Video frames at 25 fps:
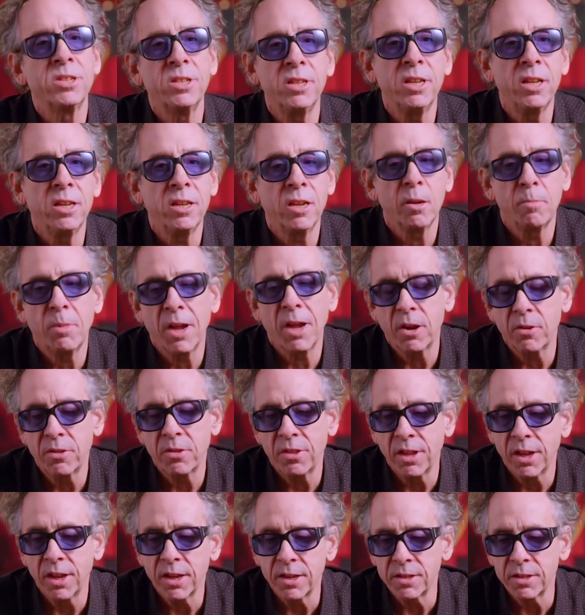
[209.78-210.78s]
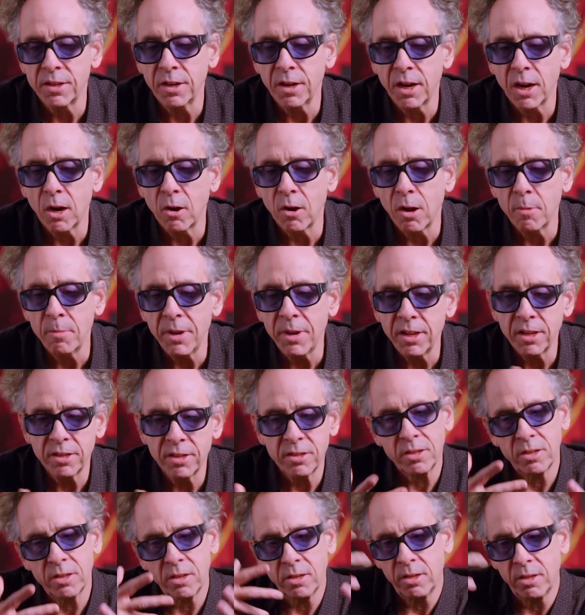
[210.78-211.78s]
Tim Burton hit film stars his
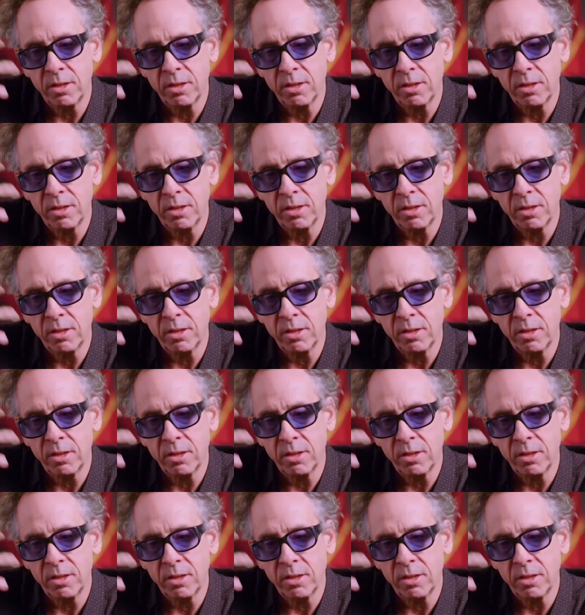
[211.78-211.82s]
favorite